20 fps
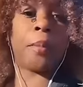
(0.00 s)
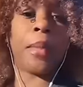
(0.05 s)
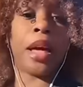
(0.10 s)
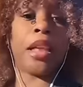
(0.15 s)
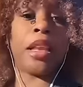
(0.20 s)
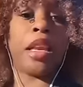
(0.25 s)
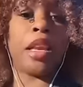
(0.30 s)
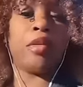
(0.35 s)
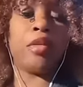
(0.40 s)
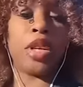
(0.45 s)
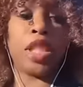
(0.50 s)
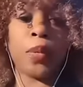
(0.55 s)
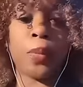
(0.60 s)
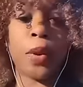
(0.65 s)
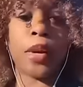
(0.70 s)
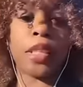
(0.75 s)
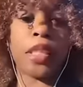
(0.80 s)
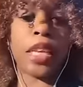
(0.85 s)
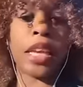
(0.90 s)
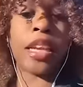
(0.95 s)
melanin rich
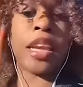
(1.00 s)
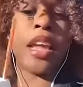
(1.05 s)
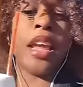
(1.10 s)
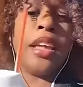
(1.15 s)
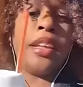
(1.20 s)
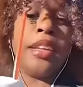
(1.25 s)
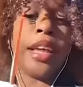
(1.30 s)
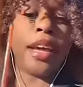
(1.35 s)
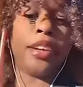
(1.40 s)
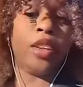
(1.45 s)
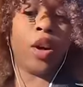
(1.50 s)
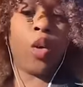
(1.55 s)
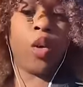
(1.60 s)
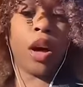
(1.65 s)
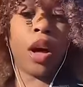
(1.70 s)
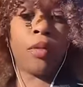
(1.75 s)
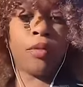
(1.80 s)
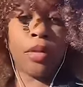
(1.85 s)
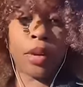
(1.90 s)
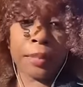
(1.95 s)
person that don't
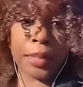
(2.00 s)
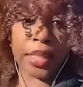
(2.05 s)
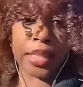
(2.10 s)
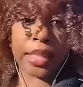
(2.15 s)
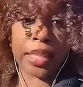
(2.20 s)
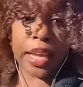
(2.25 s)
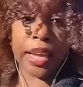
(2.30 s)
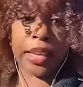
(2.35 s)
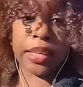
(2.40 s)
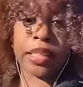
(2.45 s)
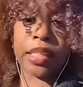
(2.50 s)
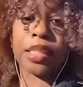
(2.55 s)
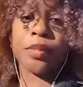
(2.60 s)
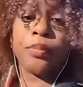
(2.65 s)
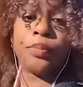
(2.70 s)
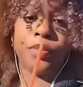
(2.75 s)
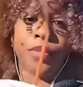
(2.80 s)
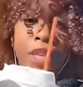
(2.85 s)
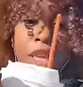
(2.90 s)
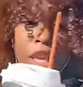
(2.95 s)
come from the States.
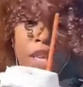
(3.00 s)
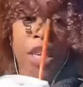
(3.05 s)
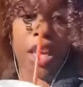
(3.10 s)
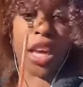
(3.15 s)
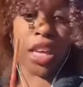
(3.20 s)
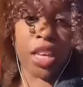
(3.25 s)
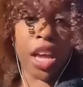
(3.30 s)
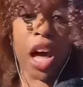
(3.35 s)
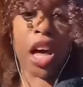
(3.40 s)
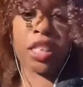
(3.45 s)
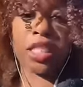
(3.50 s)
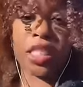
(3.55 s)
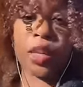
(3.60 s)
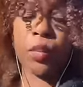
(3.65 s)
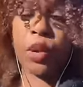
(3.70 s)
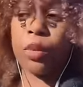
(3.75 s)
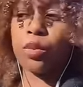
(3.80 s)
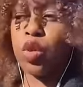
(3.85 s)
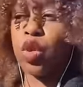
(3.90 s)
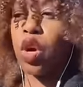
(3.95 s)
And, and y'all see
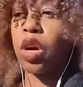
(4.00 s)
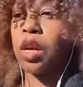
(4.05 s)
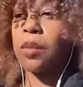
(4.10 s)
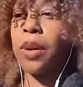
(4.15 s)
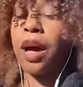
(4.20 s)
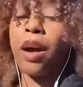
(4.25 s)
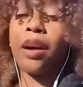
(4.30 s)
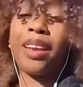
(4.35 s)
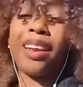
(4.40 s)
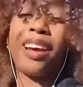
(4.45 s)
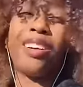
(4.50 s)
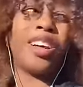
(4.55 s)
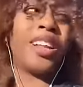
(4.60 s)
what I'm talking about. And now, uh,